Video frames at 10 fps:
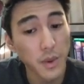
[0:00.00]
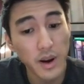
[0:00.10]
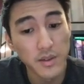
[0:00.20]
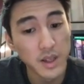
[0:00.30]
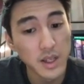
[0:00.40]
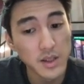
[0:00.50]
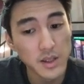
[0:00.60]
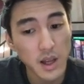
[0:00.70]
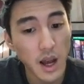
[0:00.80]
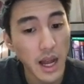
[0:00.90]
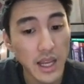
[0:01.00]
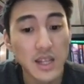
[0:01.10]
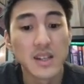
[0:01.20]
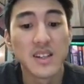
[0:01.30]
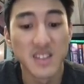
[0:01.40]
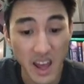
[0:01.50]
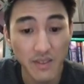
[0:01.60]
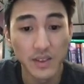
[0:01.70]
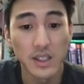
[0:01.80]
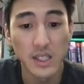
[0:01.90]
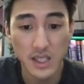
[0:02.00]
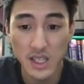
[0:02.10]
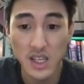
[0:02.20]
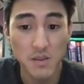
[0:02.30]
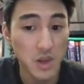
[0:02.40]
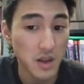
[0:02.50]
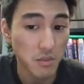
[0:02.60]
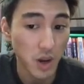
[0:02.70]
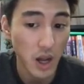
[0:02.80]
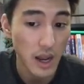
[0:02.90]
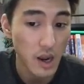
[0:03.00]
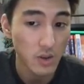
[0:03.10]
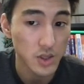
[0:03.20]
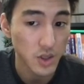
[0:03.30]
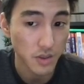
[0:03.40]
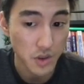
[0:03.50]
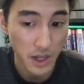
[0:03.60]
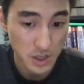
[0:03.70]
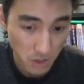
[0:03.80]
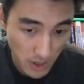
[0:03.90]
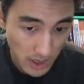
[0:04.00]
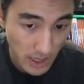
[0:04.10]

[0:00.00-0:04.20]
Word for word: Rare of these, I can definitely see being bought out. So if you actually want to